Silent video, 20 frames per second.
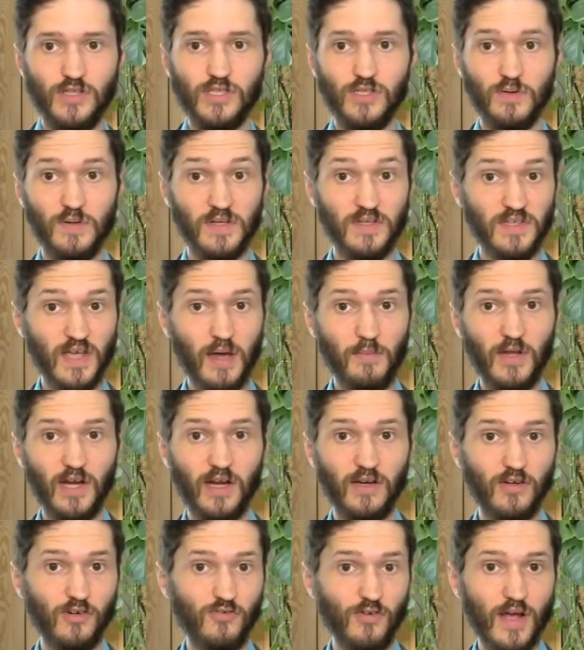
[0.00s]
to examine
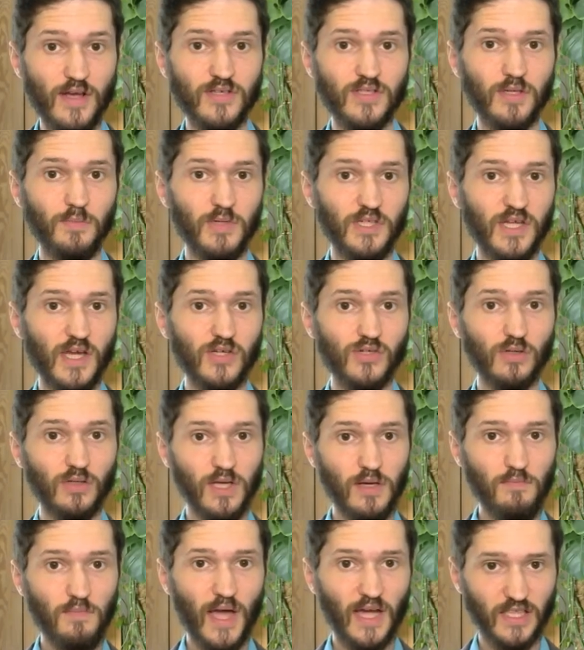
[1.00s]
and address the potential
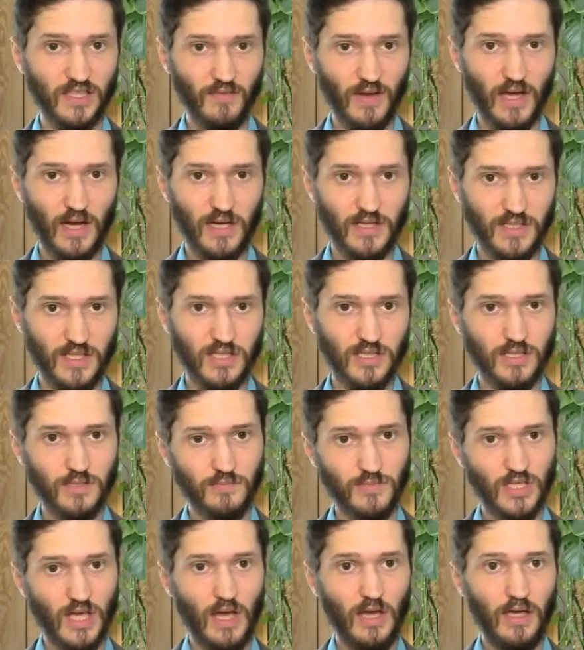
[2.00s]
impact of AI systems